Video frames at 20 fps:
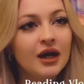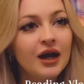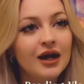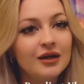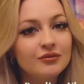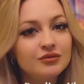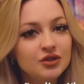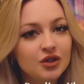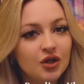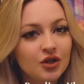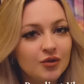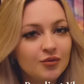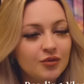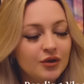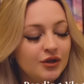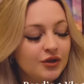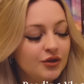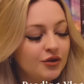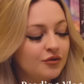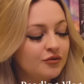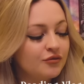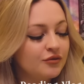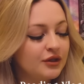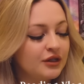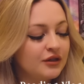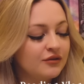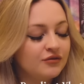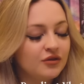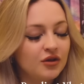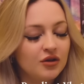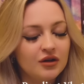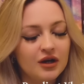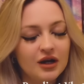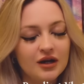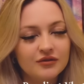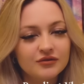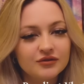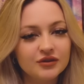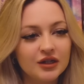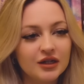I'm starting a brand new reading vlog
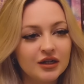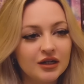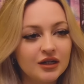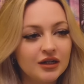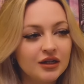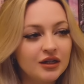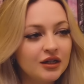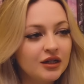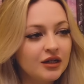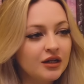after